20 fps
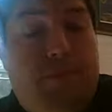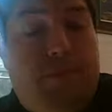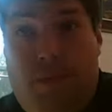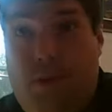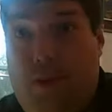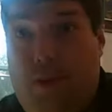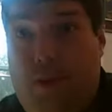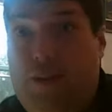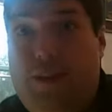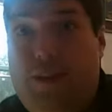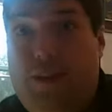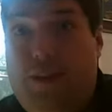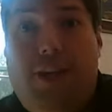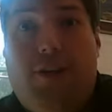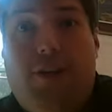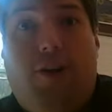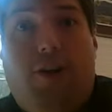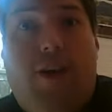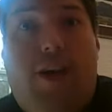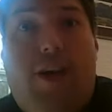living in
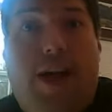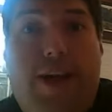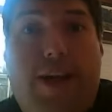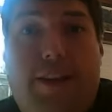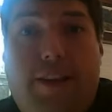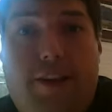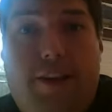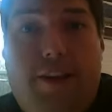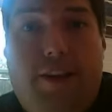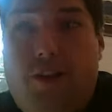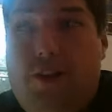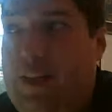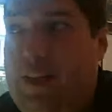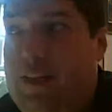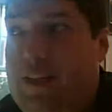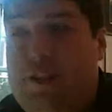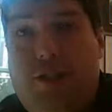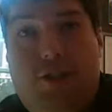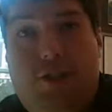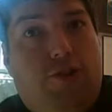South Carolina, there
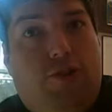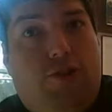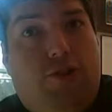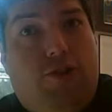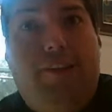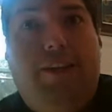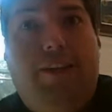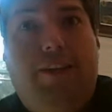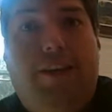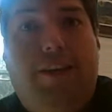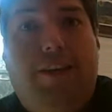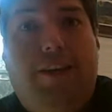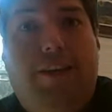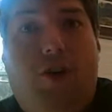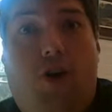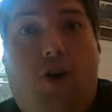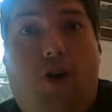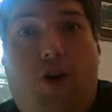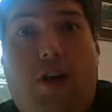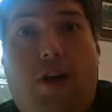is this crazy thing
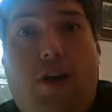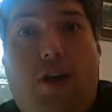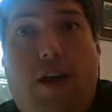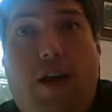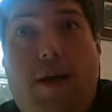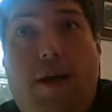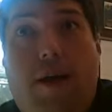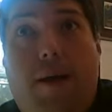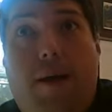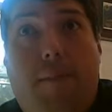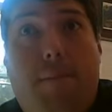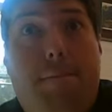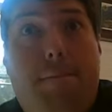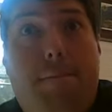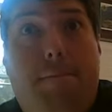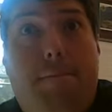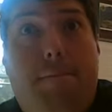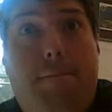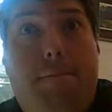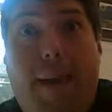called
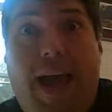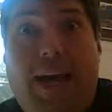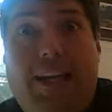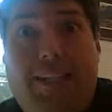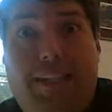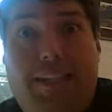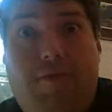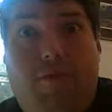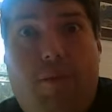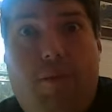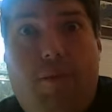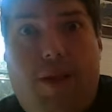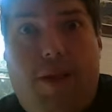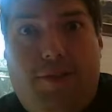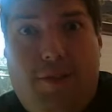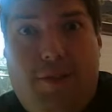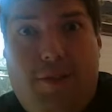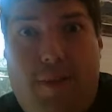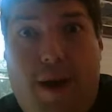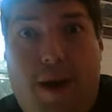massive
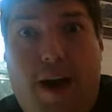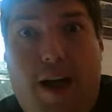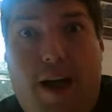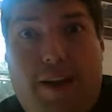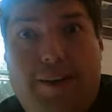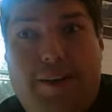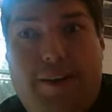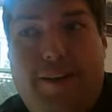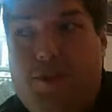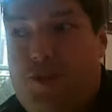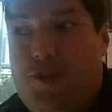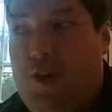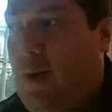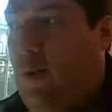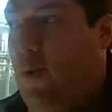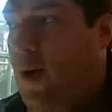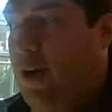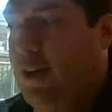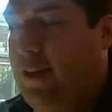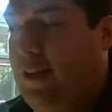amounts of pollen. And so I
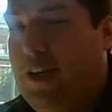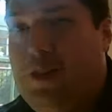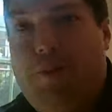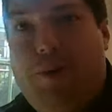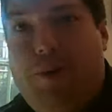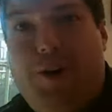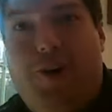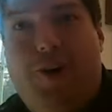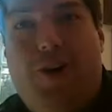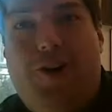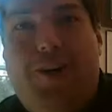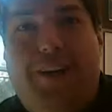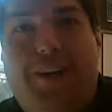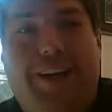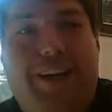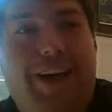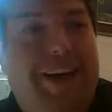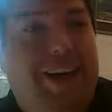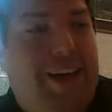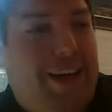walked out to my car
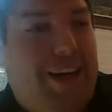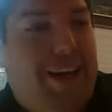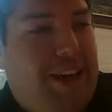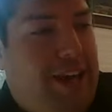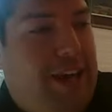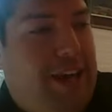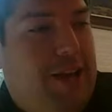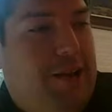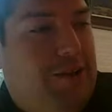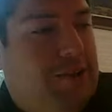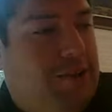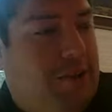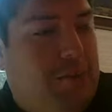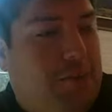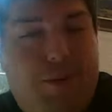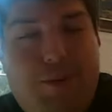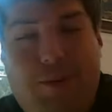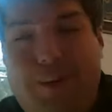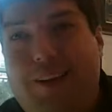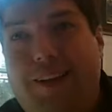today. It was
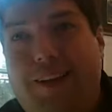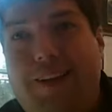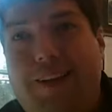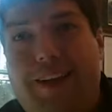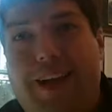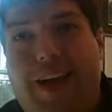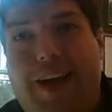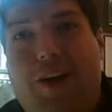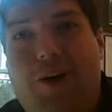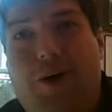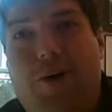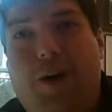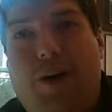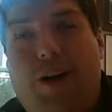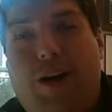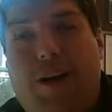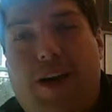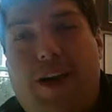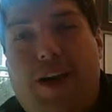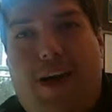completely yellow
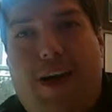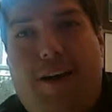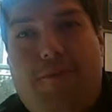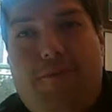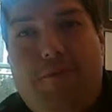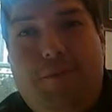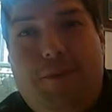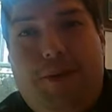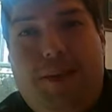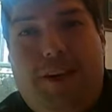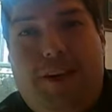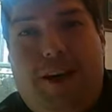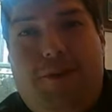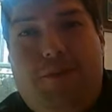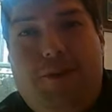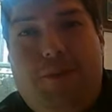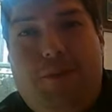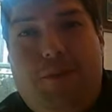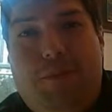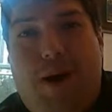from being
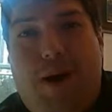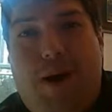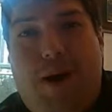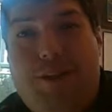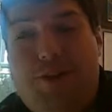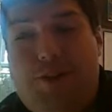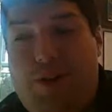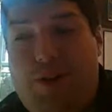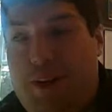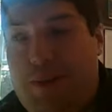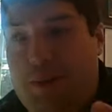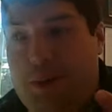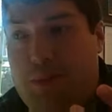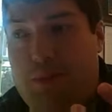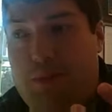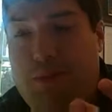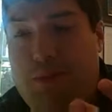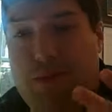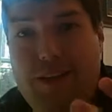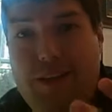covered in pollen. So I am
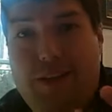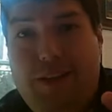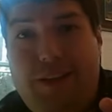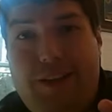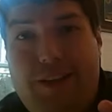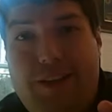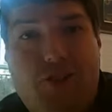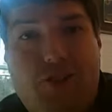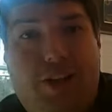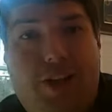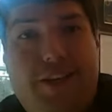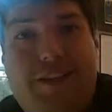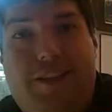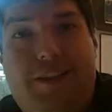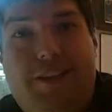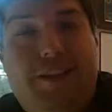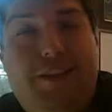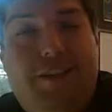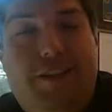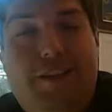completely
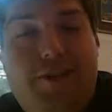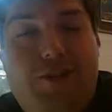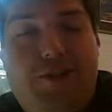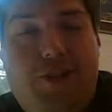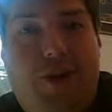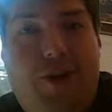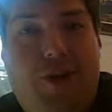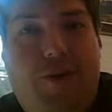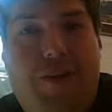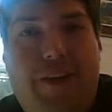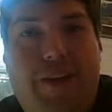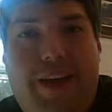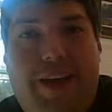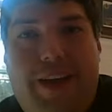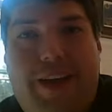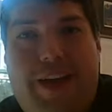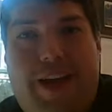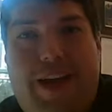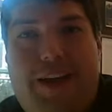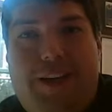congested. So
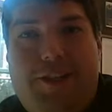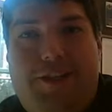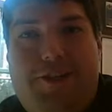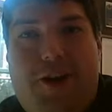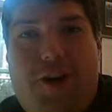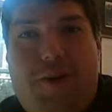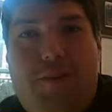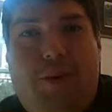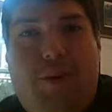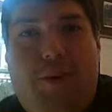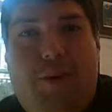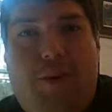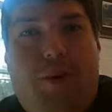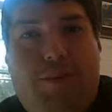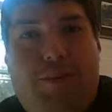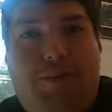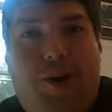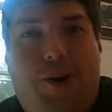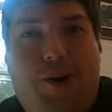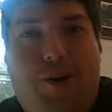sorry about the way
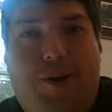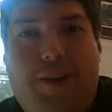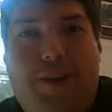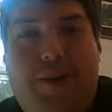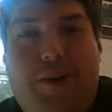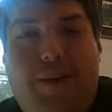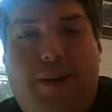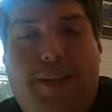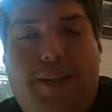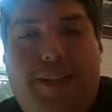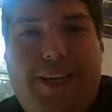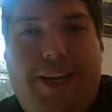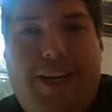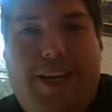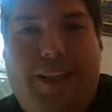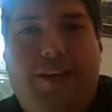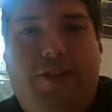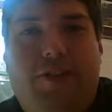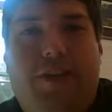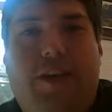I'm talking a little bit. The
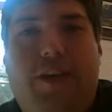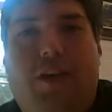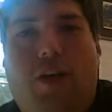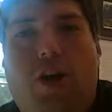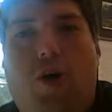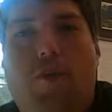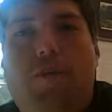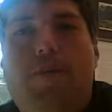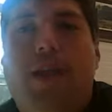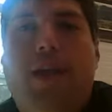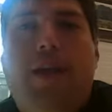second thing you need to know,